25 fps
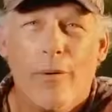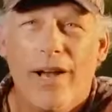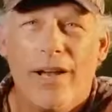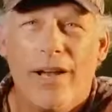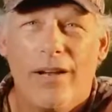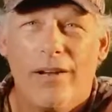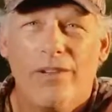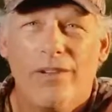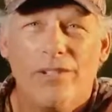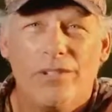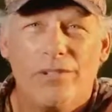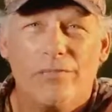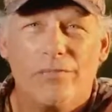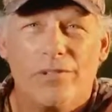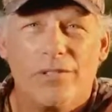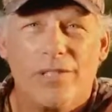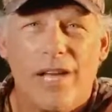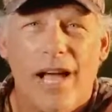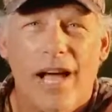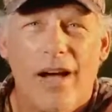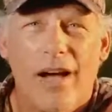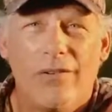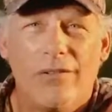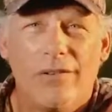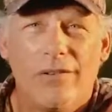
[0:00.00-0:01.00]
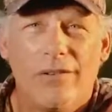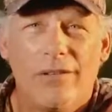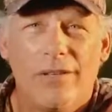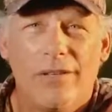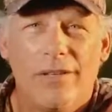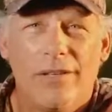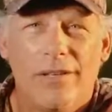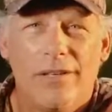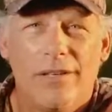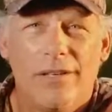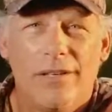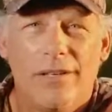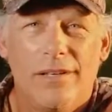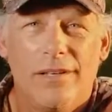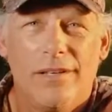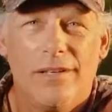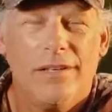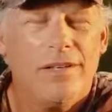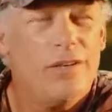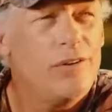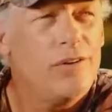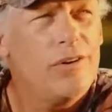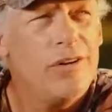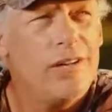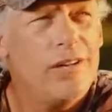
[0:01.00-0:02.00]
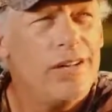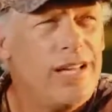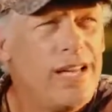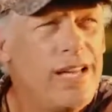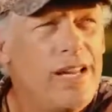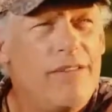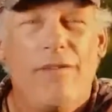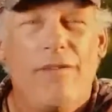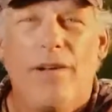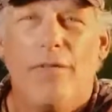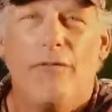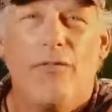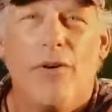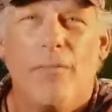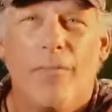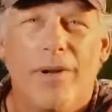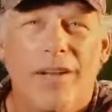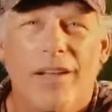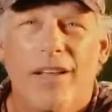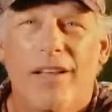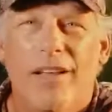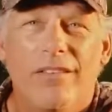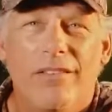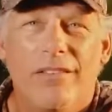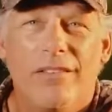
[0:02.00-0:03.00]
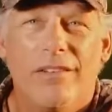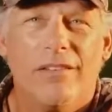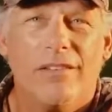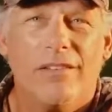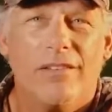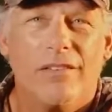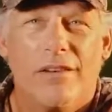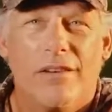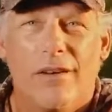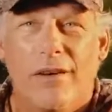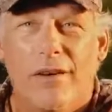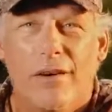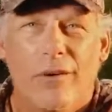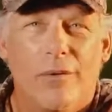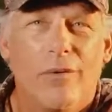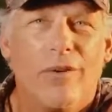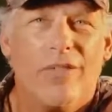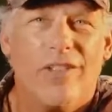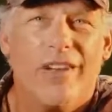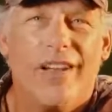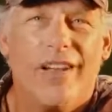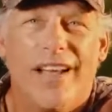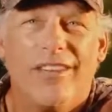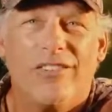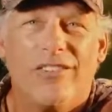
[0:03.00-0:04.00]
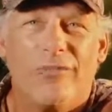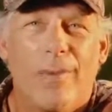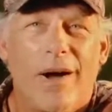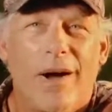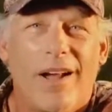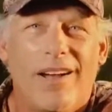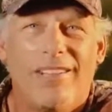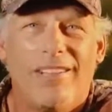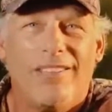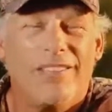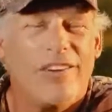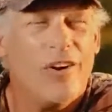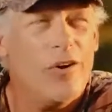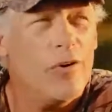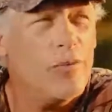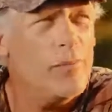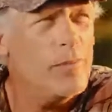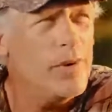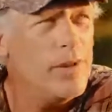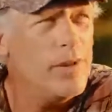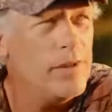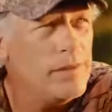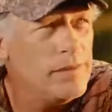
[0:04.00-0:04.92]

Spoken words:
way to do some scouting, do it in the evening from a distance with a nice spotting scope.